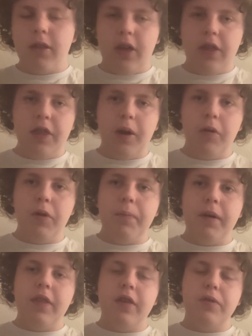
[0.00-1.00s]
there would have
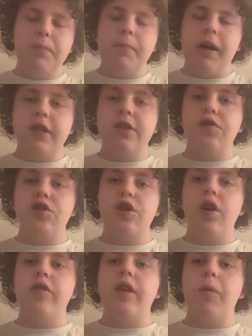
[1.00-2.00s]
been this massive
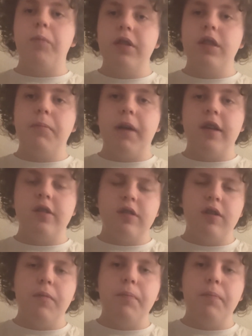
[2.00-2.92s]
showdown with the Master,